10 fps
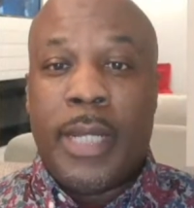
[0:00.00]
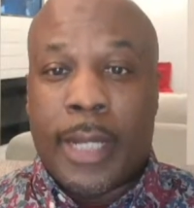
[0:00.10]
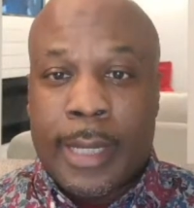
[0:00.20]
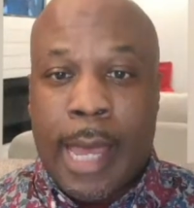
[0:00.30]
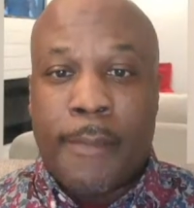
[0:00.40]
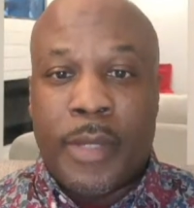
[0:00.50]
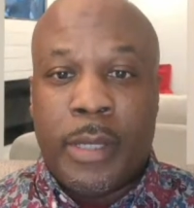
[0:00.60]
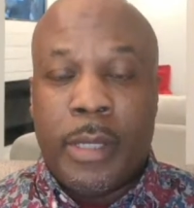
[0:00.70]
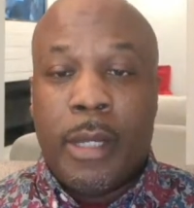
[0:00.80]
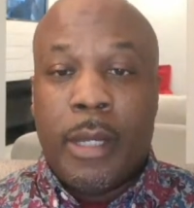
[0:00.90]
who I
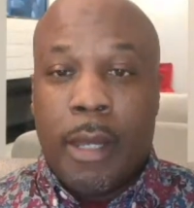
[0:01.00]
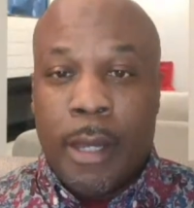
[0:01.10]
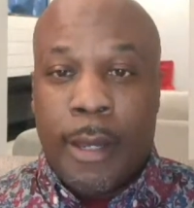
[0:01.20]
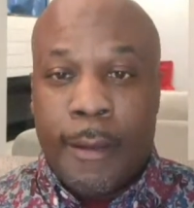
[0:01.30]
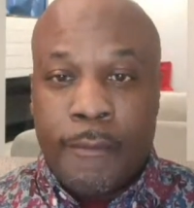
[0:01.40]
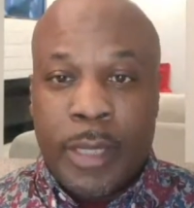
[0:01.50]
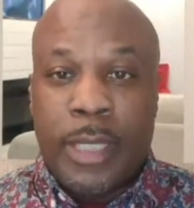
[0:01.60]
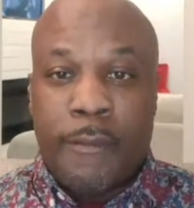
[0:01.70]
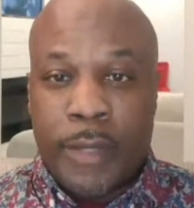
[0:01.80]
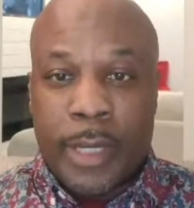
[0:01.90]
think will be the
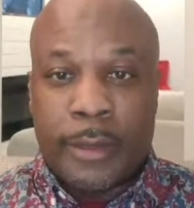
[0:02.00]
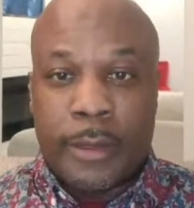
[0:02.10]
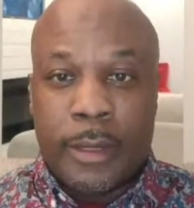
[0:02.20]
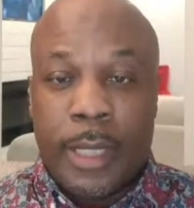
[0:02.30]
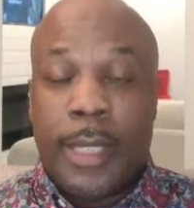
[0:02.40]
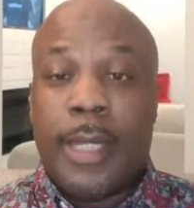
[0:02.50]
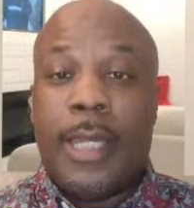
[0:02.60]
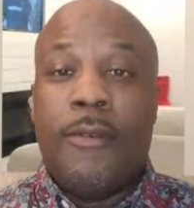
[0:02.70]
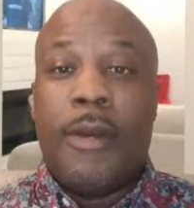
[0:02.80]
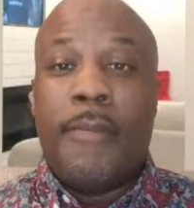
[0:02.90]
captain
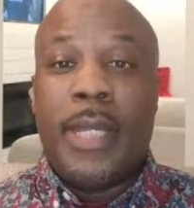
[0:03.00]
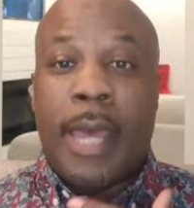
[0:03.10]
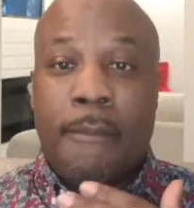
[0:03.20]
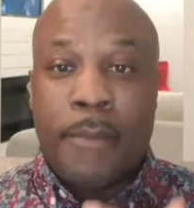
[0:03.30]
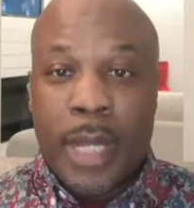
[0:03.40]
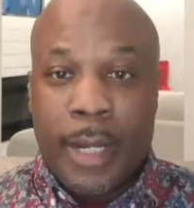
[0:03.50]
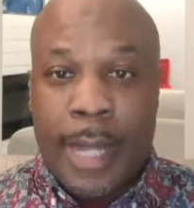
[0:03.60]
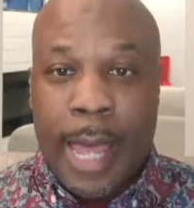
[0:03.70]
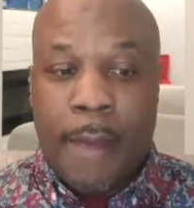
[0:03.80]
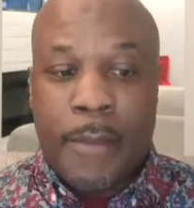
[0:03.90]
of the defense.
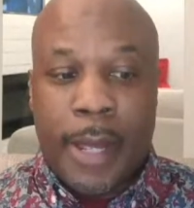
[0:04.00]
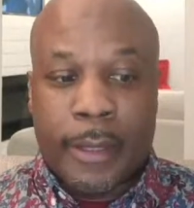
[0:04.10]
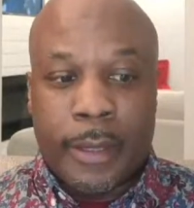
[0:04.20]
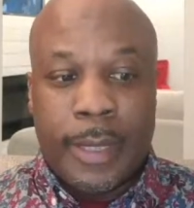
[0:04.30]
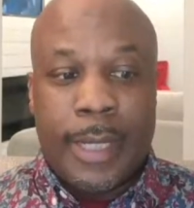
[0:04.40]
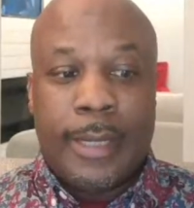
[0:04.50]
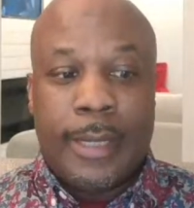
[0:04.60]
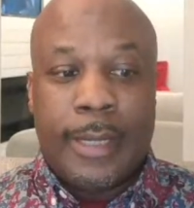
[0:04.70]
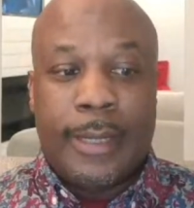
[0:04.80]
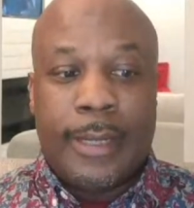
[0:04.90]
He will be
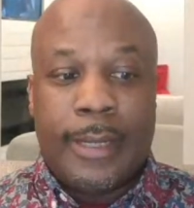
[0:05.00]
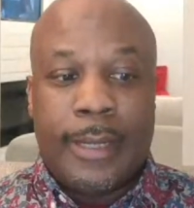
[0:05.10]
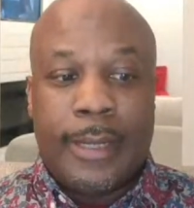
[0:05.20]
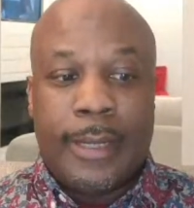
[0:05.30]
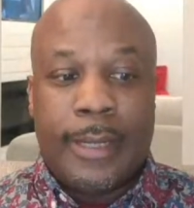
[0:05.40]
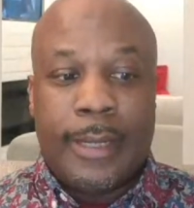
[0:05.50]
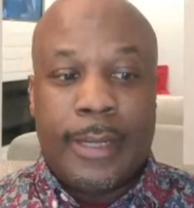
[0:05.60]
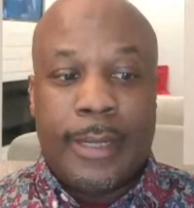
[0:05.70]
that middle linebacker.